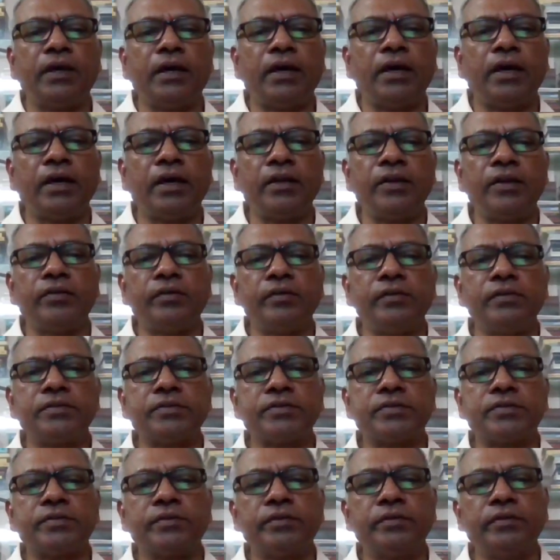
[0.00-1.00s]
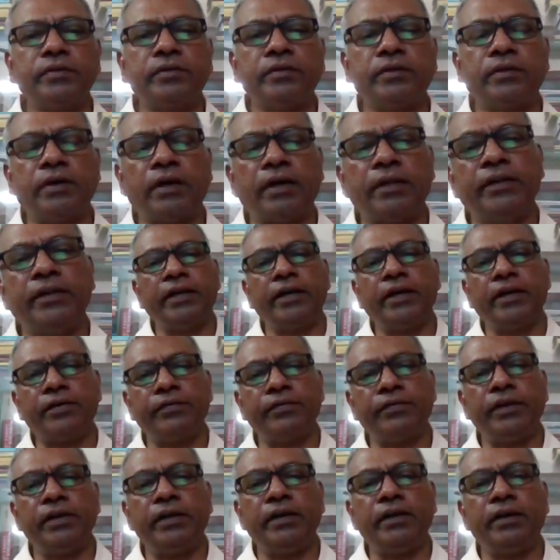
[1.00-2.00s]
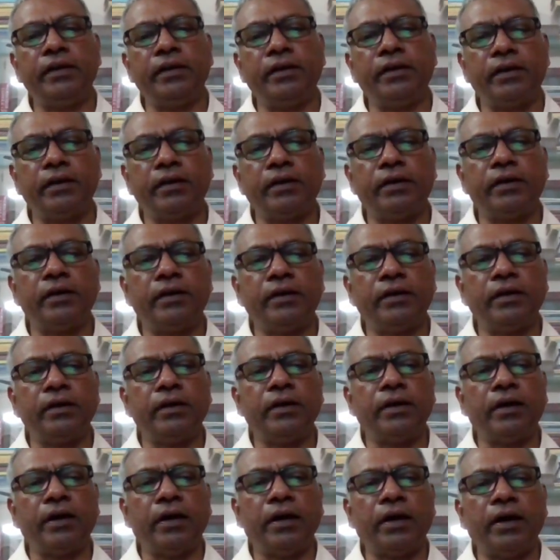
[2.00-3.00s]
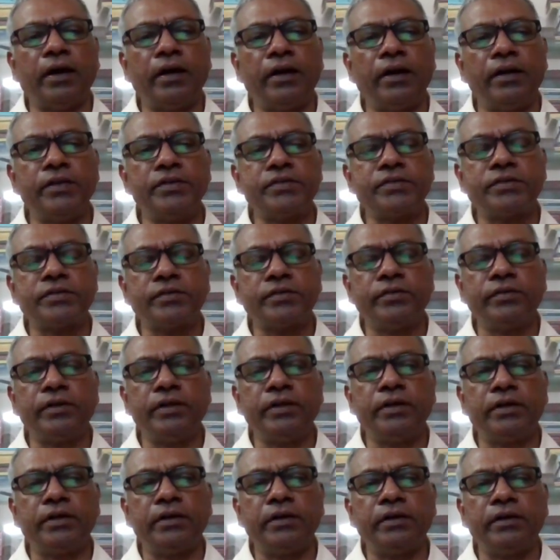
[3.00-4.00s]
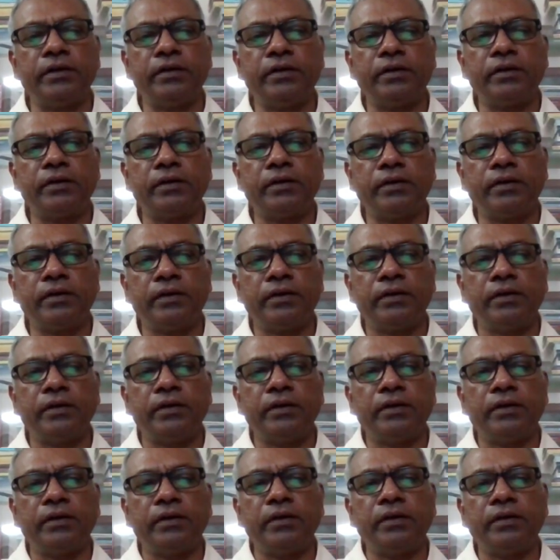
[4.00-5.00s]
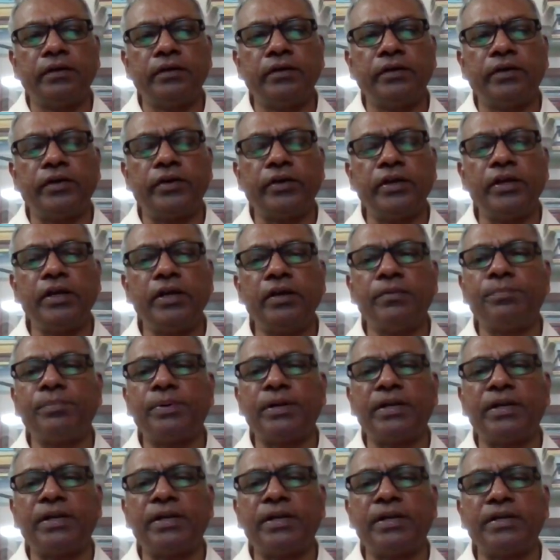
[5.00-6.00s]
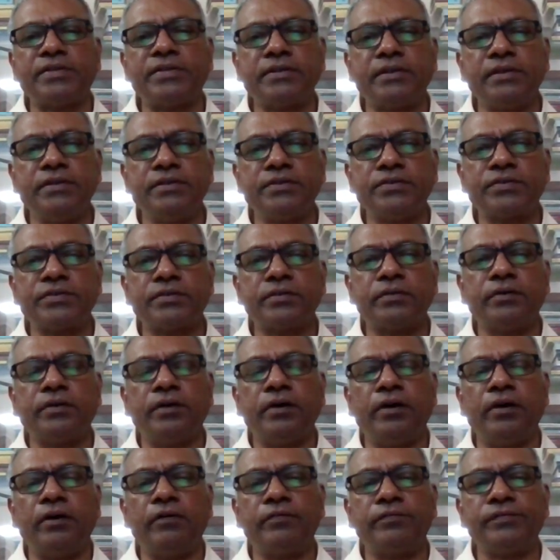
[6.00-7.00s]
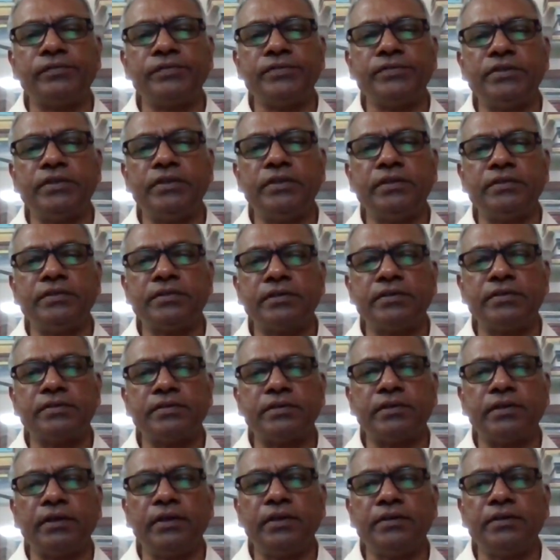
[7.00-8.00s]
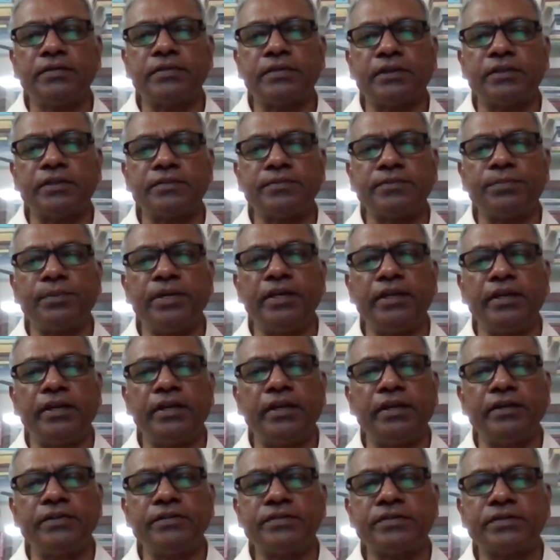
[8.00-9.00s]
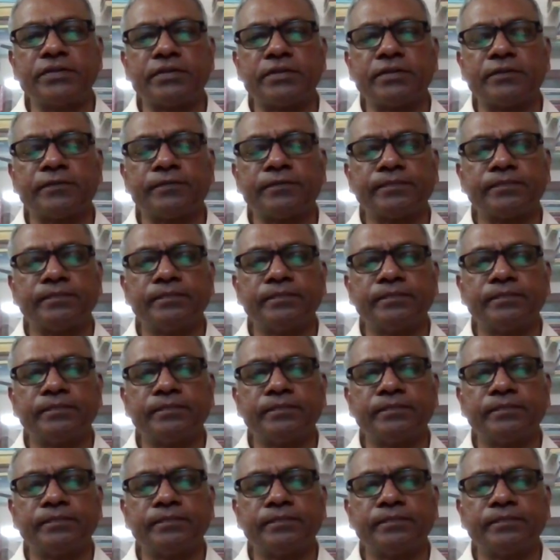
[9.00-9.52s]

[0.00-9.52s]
and also there we understood the real presence of Jesus is experienced,